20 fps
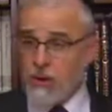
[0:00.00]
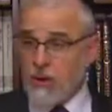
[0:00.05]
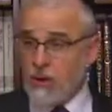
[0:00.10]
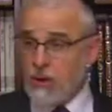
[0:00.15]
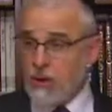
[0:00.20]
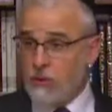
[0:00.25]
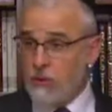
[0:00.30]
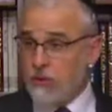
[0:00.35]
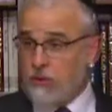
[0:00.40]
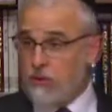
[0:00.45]

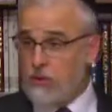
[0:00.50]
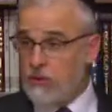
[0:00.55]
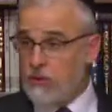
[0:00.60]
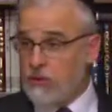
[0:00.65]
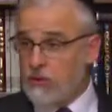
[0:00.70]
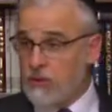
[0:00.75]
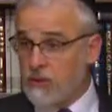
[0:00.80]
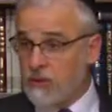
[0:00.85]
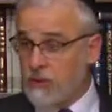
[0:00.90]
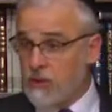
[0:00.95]
He was to
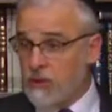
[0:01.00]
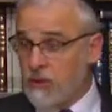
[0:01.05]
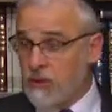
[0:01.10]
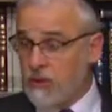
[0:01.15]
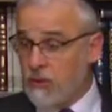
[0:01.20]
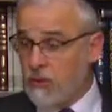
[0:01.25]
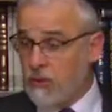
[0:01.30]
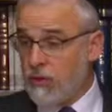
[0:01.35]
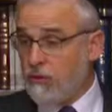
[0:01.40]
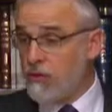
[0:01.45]

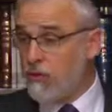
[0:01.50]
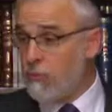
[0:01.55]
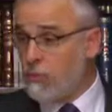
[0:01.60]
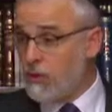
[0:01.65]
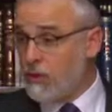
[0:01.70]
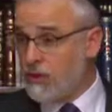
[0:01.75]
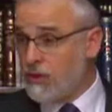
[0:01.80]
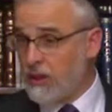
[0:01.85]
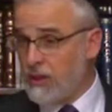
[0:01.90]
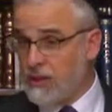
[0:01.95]
succeed Rav
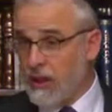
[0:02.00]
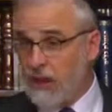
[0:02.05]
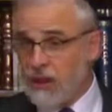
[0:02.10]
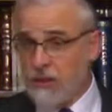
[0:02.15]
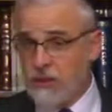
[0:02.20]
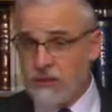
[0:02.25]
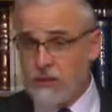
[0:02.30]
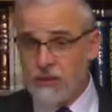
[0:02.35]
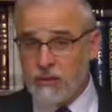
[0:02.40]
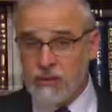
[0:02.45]
Shmuel
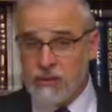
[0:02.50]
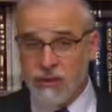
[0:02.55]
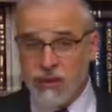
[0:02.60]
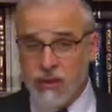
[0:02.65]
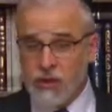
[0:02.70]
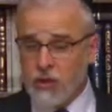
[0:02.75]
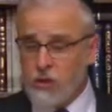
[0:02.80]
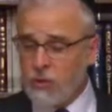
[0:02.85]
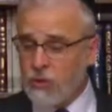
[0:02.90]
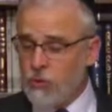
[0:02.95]
Salant,
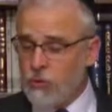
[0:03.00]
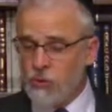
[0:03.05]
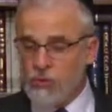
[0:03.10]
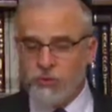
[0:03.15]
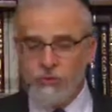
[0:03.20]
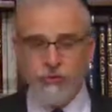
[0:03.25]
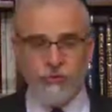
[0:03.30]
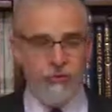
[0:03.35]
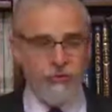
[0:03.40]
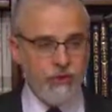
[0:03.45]
who
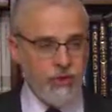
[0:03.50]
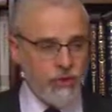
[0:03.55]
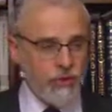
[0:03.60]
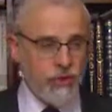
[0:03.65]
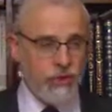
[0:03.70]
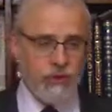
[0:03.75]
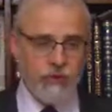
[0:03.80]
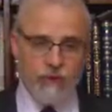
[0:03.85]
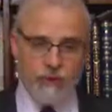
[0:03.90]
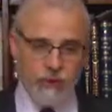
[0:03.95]
was
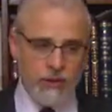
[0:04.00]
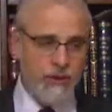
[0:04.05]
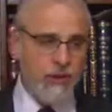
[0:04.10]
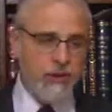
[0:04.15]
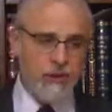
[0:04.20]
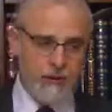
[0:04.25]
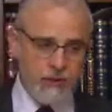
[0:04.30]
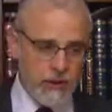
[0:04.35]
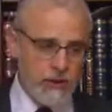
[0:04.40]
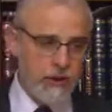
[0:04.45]
very,
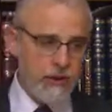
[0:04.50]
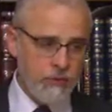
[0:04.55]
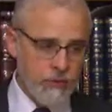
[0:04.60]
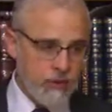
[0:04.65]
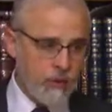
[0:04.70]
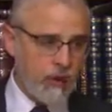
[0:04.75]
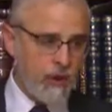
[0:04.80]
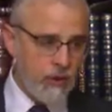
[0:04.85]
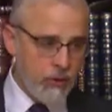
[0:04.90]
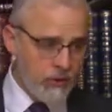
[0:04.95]
very, very,
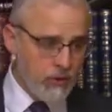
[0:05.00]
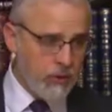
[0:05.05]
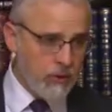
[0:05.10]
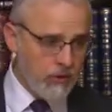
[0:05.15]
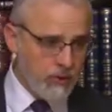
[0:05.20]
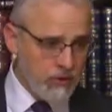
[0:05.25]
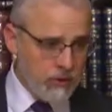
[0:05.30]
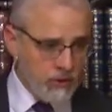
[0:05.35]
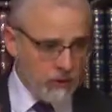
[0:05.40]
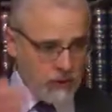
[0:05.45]
very
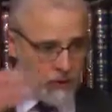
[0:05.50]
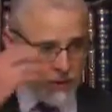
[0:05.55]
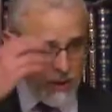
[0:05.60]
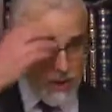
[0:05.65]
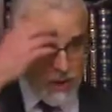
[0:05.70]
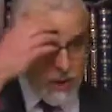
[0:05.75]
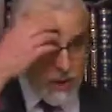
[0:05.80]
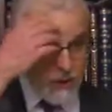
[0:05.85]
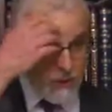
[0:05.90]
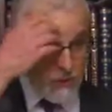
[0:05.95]
old,
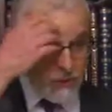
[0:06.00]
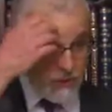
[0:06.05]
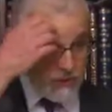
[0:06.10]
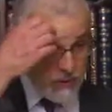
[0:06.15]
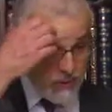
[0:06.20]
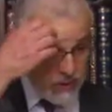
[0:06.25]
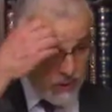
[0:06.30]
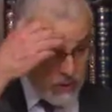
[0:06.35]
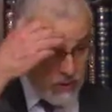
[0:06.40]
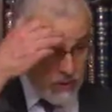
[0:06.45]
and was
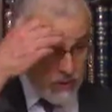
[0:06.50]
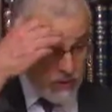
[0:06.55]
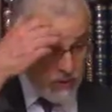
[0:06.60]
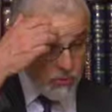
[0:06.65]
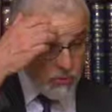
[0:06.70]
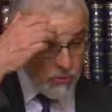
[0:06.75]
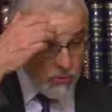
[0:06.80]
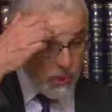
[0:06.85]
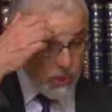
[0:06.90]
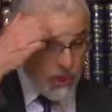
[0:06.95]
still there in
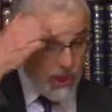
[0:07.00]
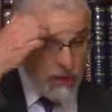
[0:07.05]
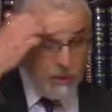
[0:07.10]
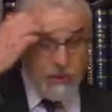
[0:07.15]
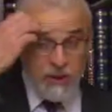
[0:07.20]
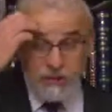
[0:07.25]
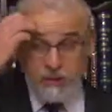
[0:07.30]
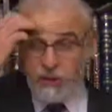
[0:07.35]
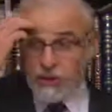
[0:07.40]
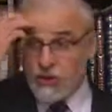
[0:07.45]

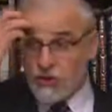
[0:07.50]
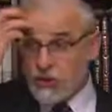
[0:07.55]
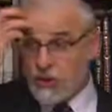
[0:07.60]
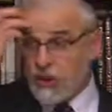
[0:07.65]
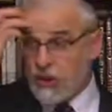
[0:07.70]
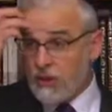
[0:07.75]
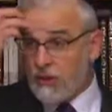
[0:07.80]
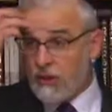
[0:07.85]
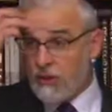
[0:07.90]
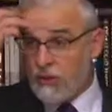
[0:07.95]
Yerushalayim and
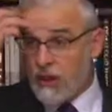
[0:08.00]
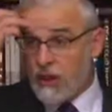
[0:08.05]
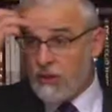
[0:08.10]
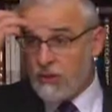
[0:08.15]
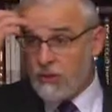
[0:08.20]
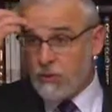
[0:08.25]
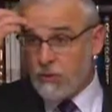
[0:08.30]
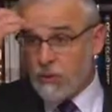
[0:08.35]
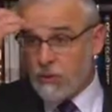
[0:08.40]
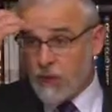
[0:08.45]
functioning as the Rav
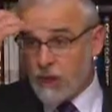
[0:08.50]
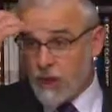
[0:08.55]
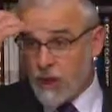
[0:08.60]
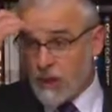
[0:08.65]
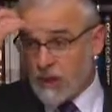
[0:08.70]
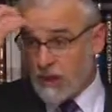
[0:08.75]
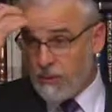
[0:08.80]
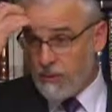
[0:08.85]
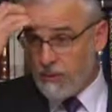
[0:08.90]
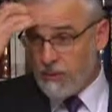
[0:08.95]
of
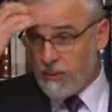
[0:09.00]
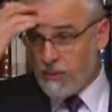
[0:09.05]
Yerushalayim.